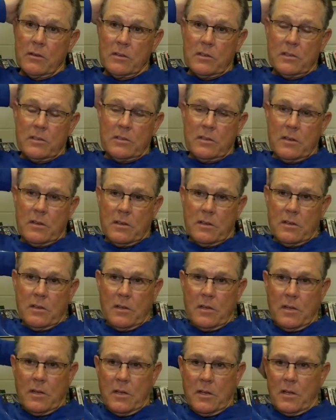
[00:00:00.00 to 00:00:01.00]
It's just
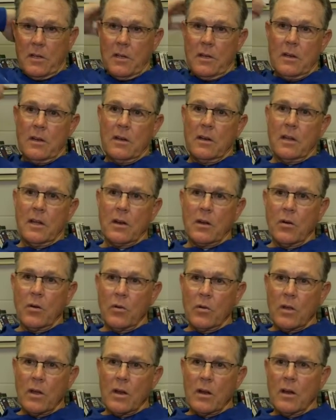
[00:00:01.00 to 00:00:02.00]
not a
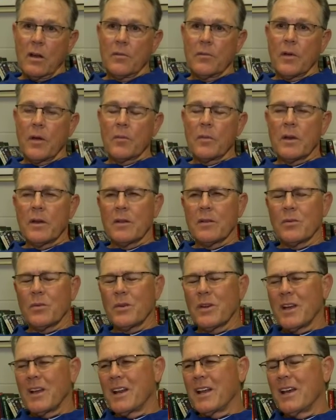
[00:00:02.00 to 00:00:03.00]
whole lot up. I mean,
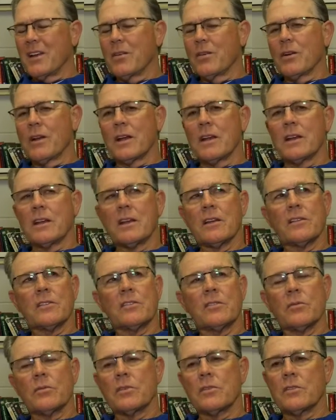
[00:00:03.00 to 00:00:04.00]
we got eight or nine
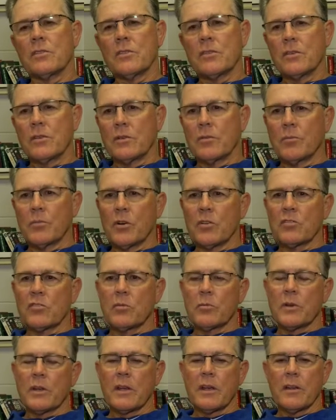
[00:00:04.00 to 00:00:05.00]
hits. We just couldn't bunch
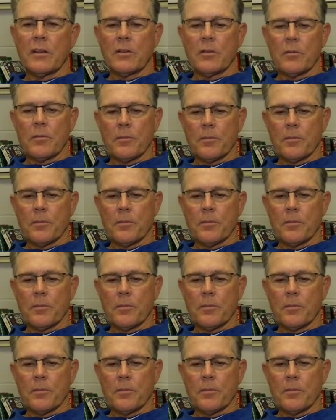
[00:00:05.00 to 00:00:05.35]
them together.